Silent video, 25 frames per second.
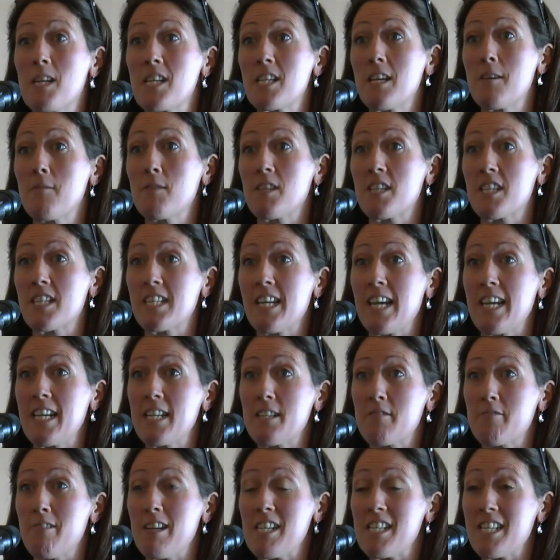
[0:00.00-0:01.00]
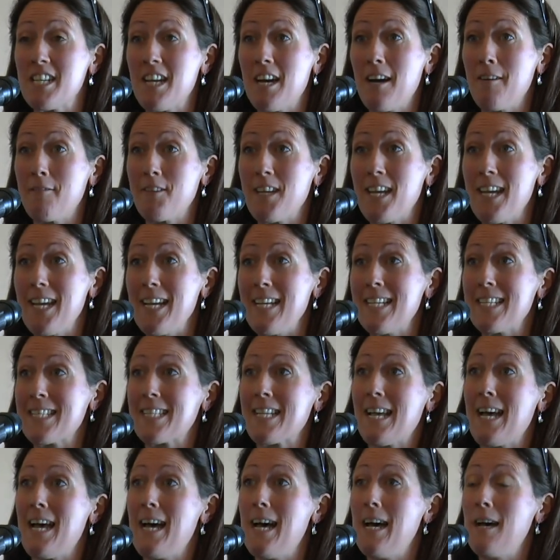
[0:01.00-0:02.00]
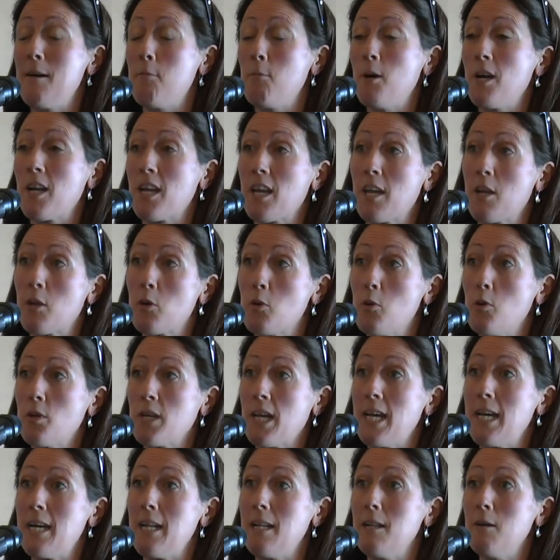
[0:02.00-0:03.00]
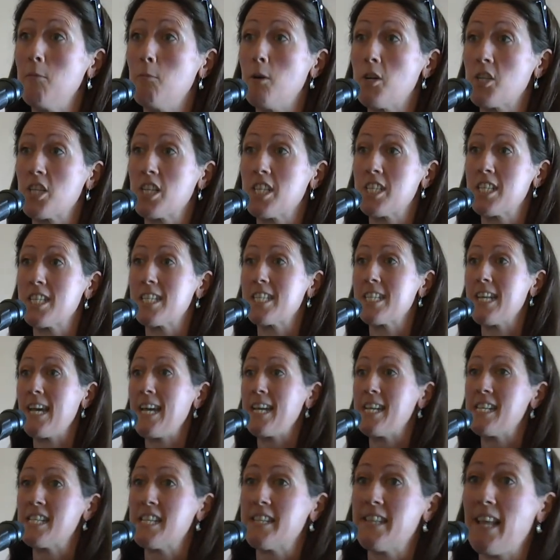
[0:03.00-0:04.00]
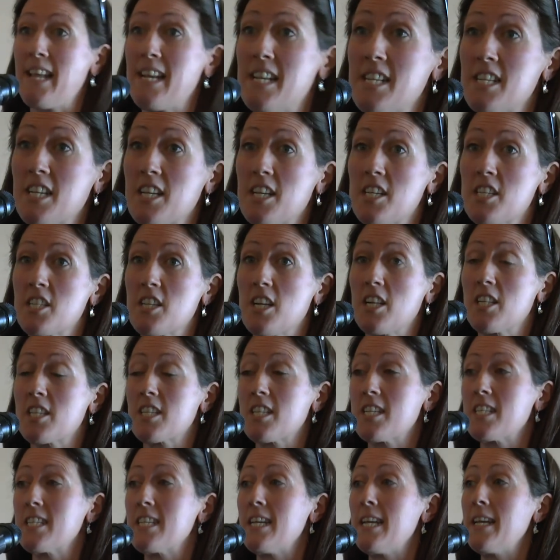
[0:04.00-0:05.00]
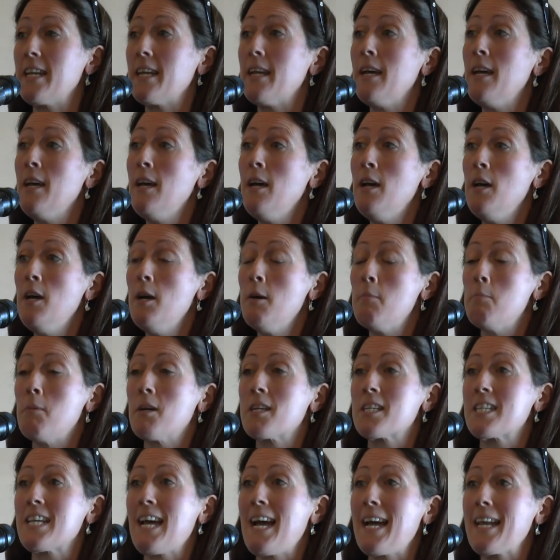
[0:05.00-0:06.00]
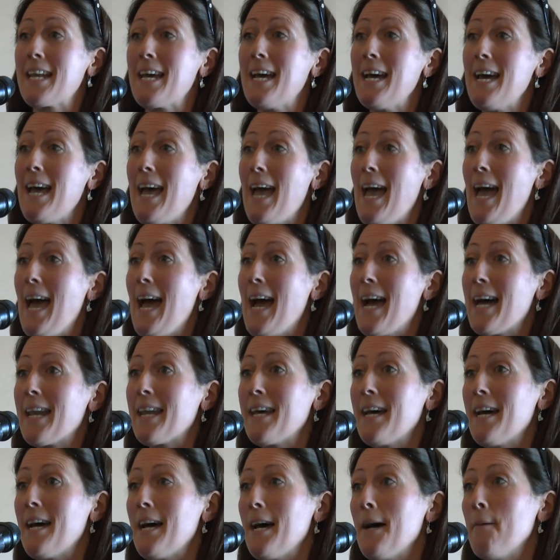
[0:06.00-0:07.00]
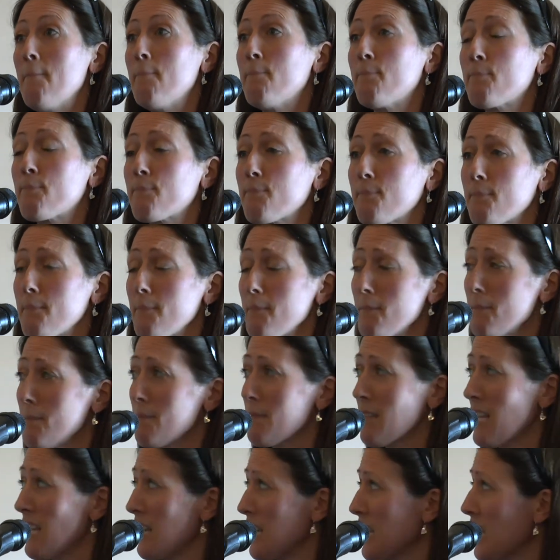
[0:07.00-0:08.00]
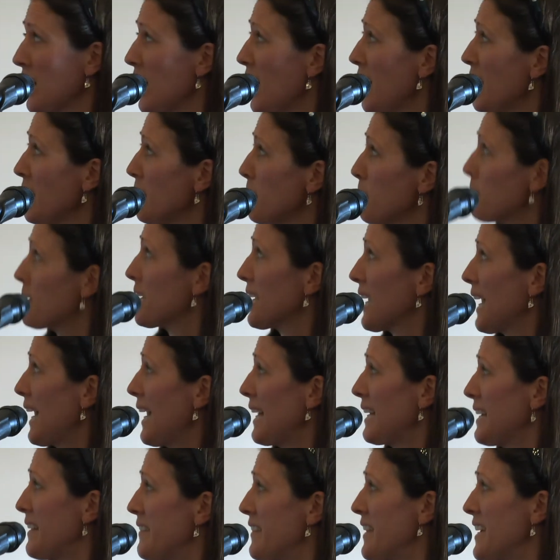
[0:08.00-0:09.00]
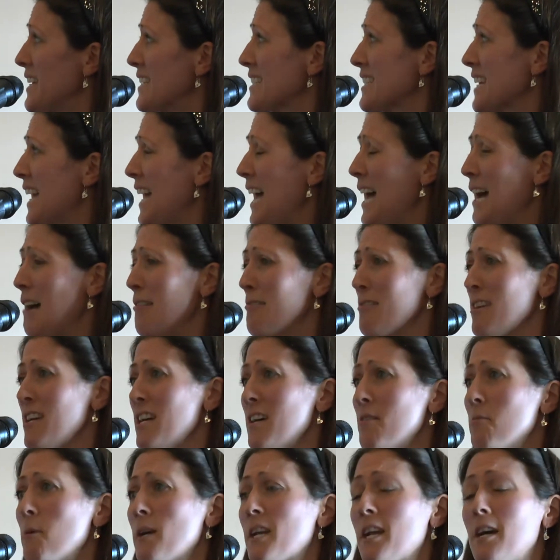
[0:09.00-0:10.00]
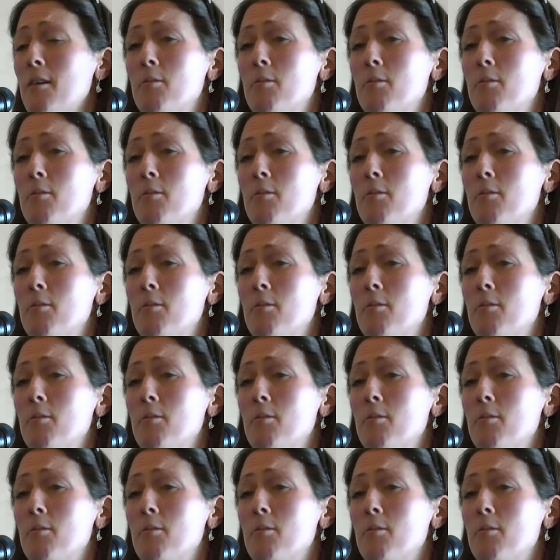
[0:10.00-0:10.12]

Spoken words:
went over to the States for 8.5 years, working at Cornell, Washington State, and then as a consultant in Montana. And kind of began in this area when